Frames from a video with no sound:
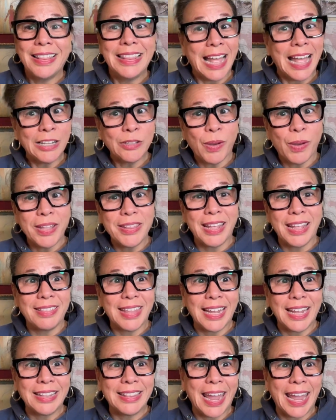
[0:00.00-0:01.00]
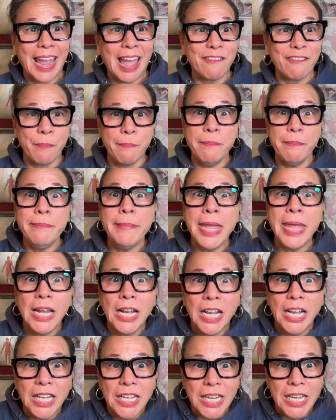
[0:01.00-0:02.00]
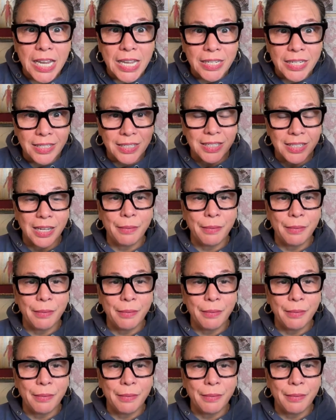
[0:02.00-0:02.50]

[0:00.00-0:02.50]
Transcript: That's why they think they have millions